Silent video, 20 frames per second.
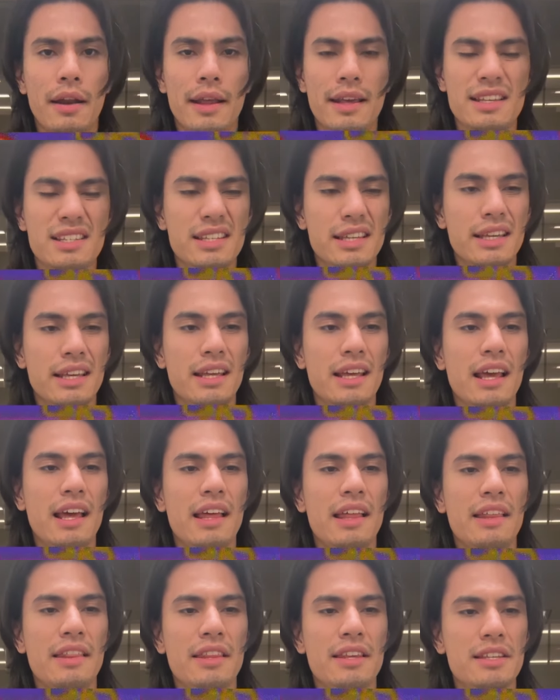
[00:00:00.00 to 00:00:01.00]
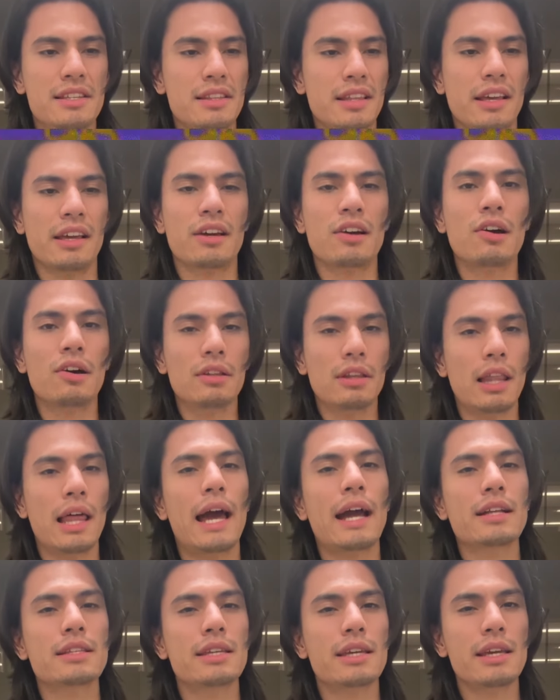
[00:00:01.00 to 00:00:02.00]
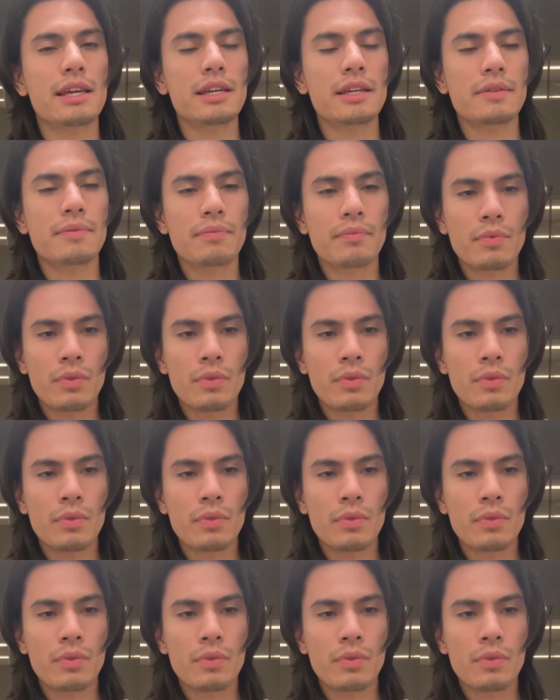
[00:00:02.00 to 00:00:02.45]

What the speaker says: Is it this thing called lactate?